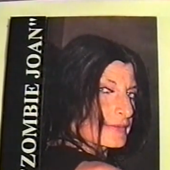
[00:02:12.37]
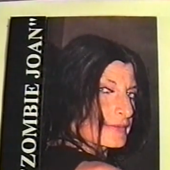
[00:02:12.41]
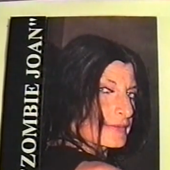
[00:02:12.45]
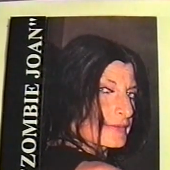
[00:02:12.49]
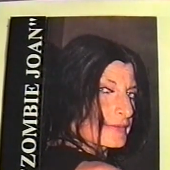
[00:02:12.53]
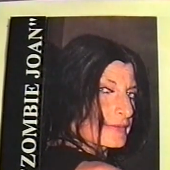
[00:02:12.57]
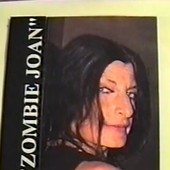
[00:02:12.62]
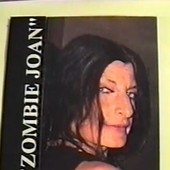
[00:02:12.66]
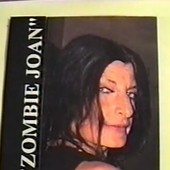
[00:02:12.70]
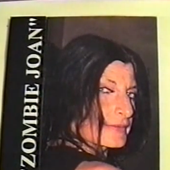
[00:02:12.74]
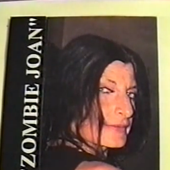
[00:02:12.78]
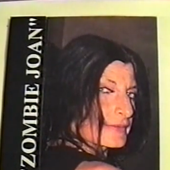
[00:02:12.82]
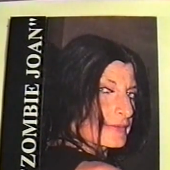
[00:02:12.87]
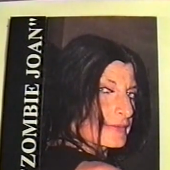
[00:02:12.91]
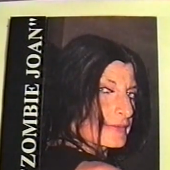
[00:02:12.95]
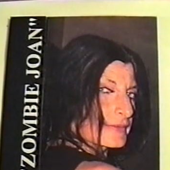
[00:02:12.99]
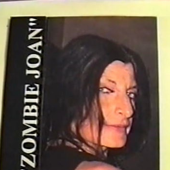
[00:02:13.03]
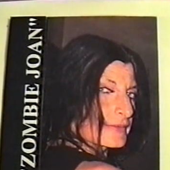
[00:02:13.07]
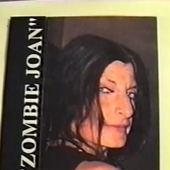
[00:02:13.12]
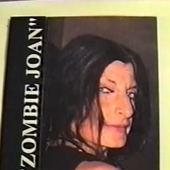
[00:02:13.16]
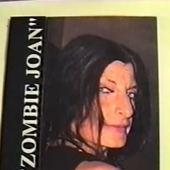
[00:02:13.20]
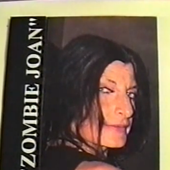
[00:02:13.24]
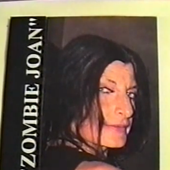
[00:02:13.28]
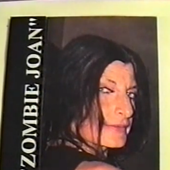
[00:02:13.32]
to visit
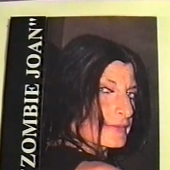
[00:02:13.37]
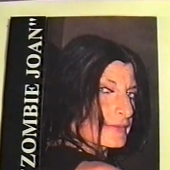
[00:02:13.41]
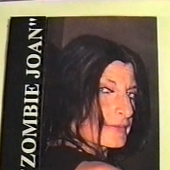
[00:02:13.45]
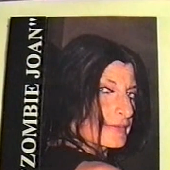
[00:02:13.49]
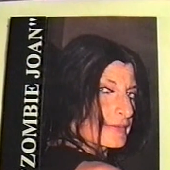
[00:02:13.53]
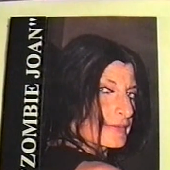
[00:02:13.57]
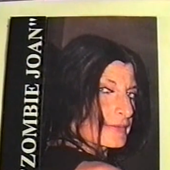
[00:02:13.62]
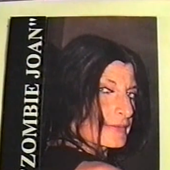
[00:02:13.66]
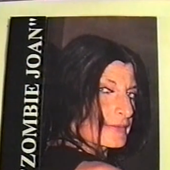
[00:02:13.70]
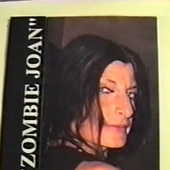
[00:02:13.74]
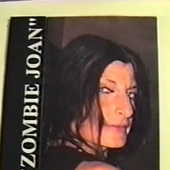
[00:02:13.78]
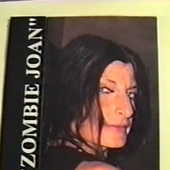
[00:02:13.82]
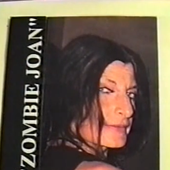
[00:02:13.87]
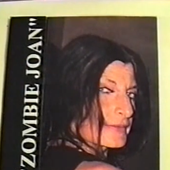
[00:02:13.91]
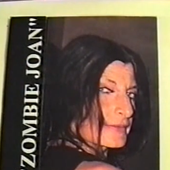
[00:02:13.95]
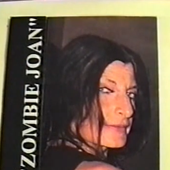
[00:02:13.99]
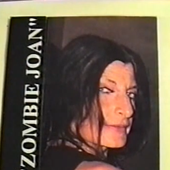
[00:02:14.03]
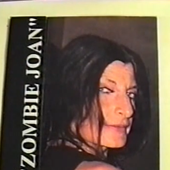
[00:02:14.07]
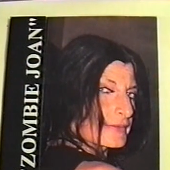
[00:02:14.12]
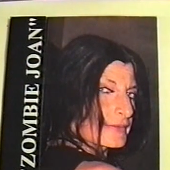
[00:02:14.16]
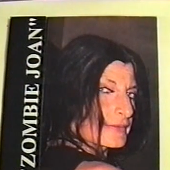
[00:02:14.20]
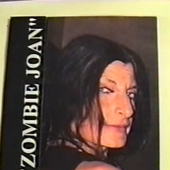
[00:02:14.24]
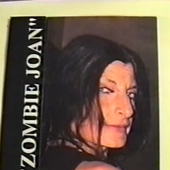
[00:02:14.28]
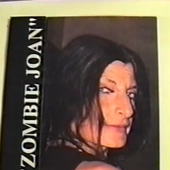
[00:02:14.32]
us.
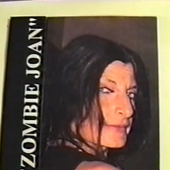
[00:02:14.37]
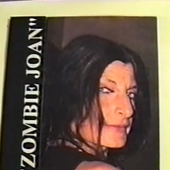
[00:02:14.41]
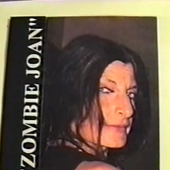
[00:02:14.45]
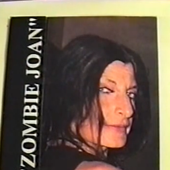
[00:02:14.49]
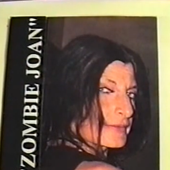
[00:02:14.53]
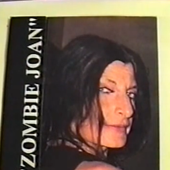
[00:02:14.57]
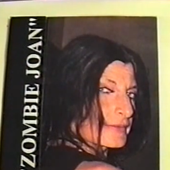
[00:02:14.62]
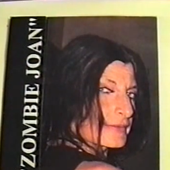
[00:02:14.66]
I'm sure we'll